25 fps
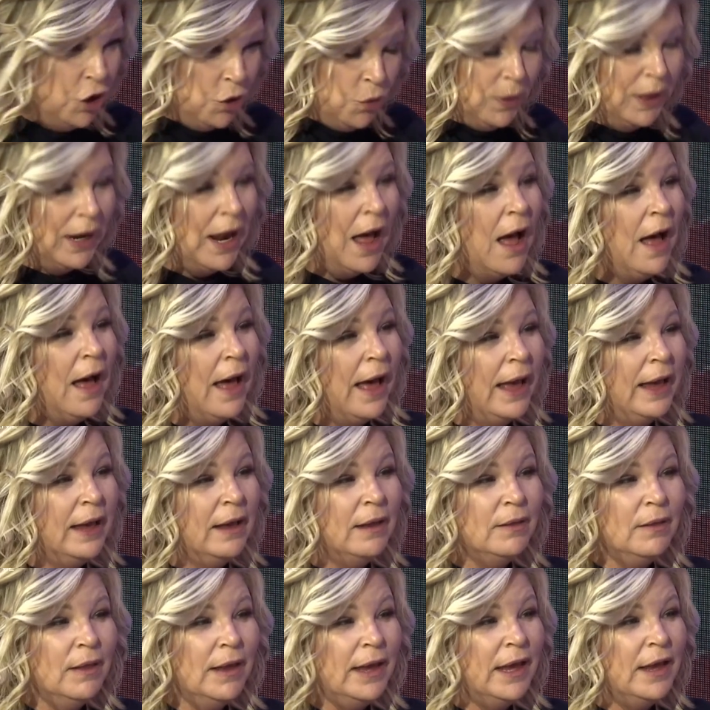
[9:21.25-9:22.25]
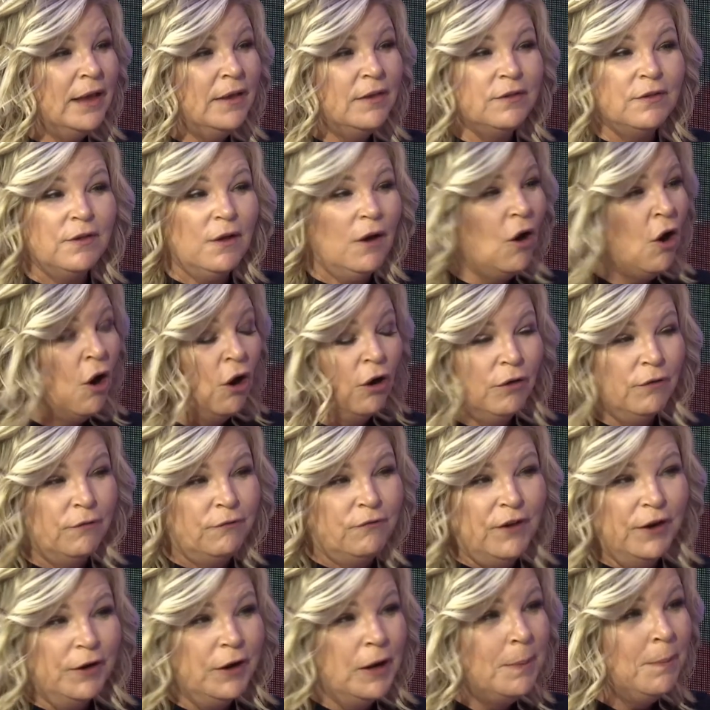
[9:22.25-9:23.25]
and I, are
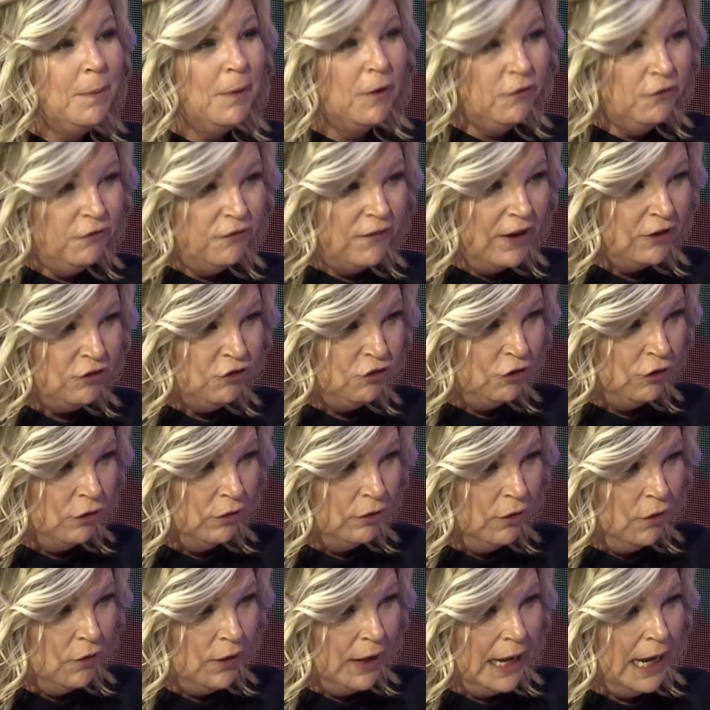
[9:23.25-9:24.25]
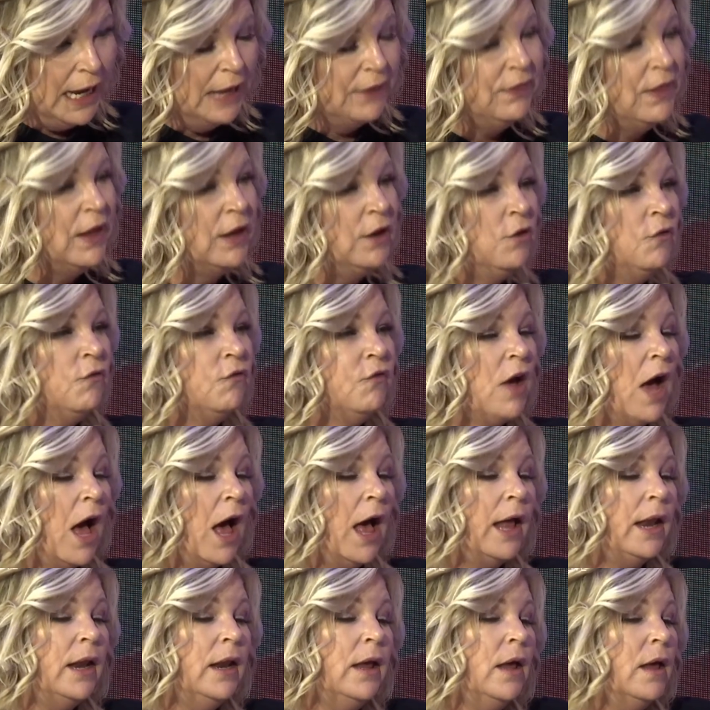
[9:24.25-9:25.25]
very professional looking, and then you've
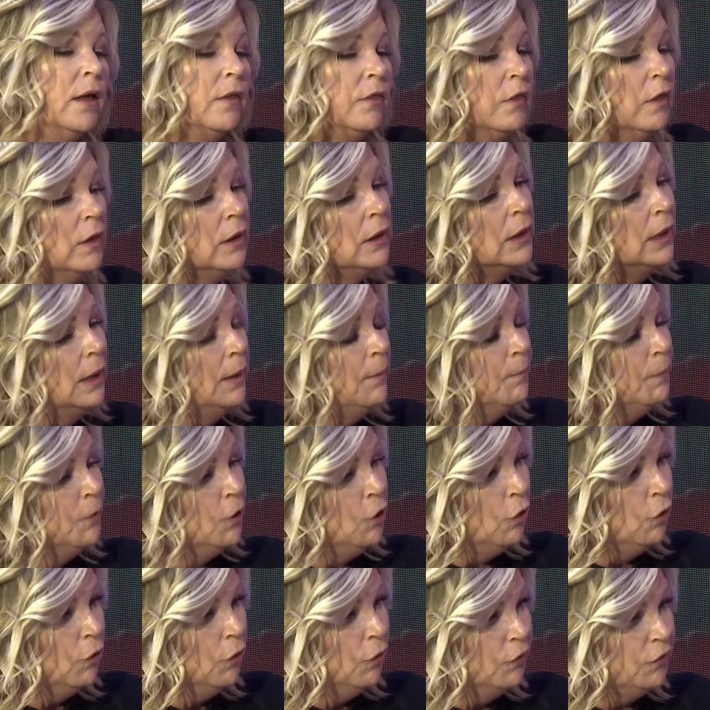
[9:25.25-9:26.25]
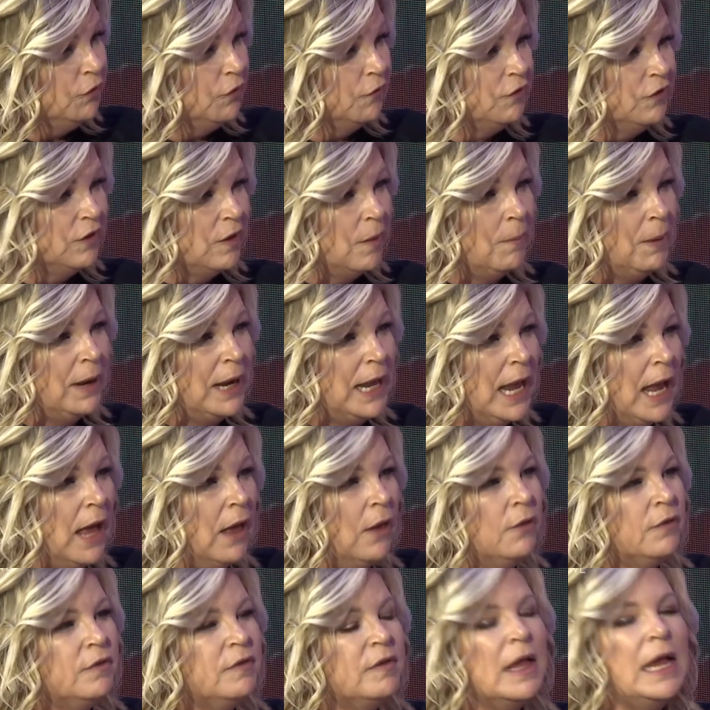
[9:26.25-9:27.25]
got the limp curls of somebody
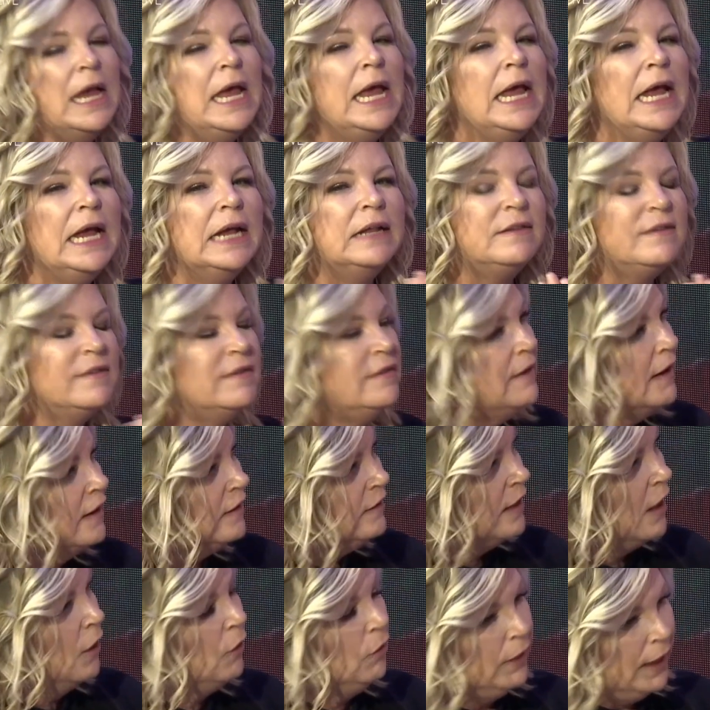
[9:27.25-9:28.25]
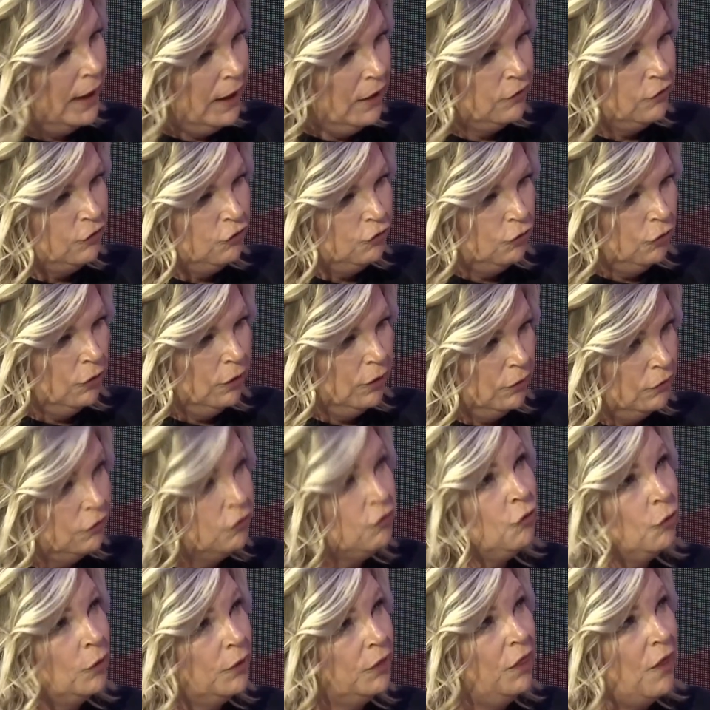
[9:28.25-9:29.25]
else, it sticks out like a
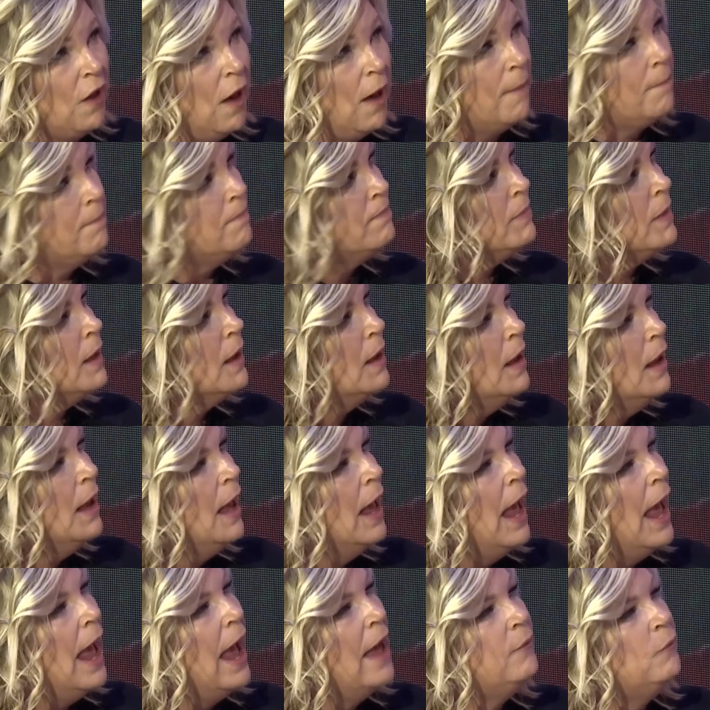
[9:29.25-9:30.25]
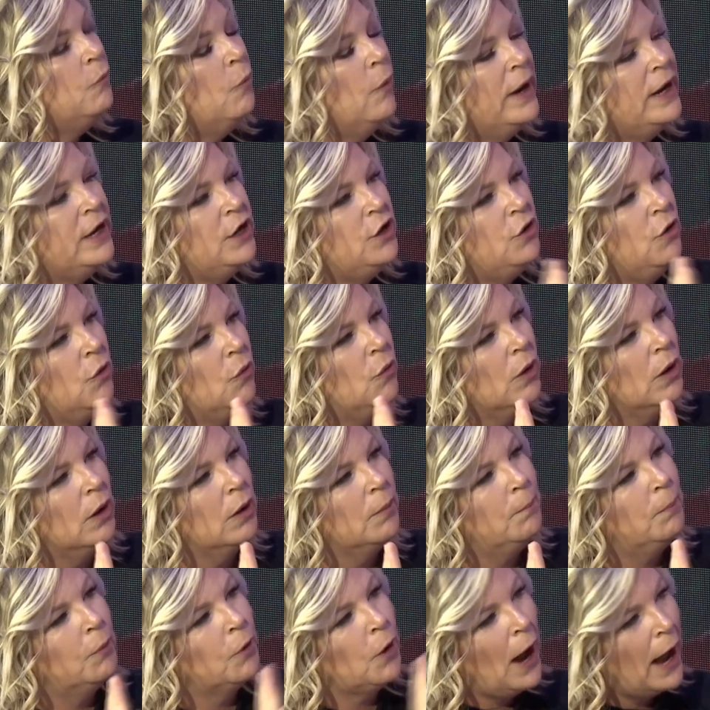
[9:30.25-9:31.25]
sore thumb. And when your
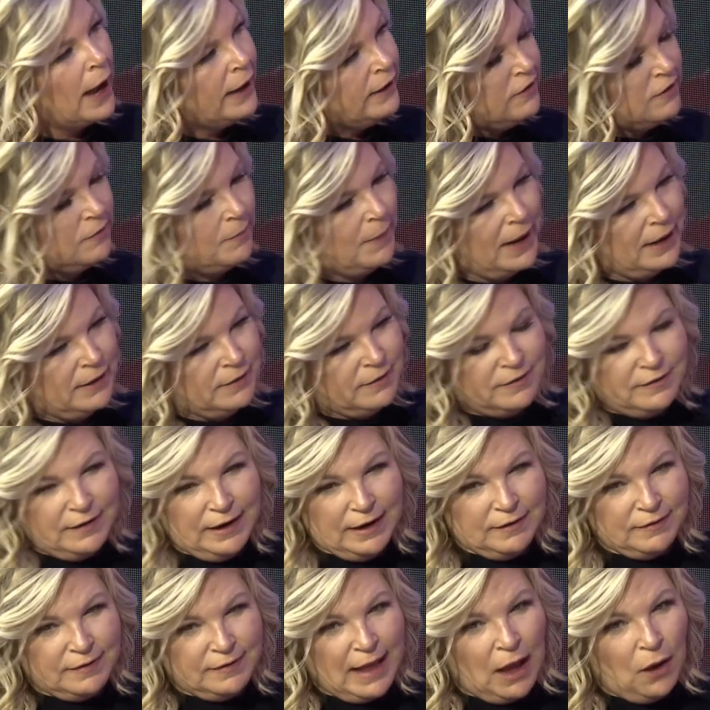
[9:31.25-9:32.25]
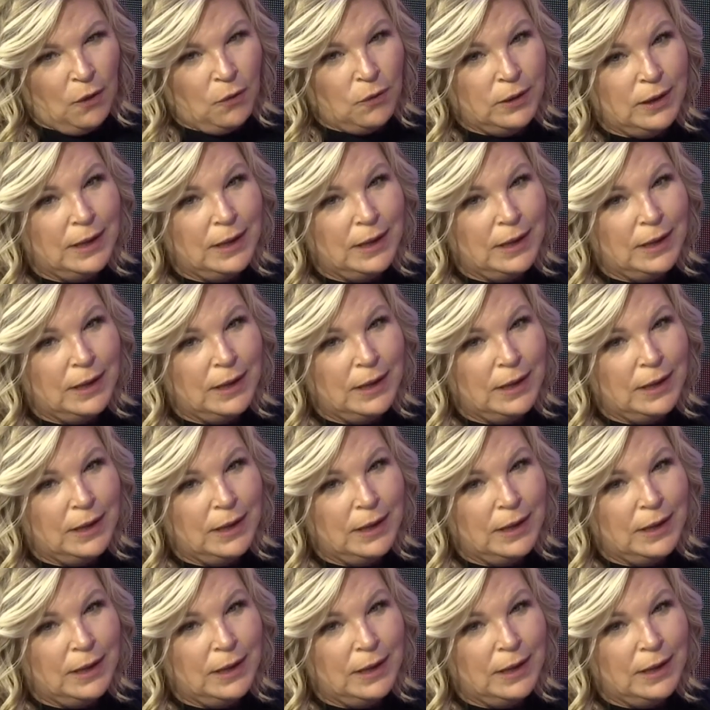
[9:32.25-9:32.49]
bridesmaid sticks out,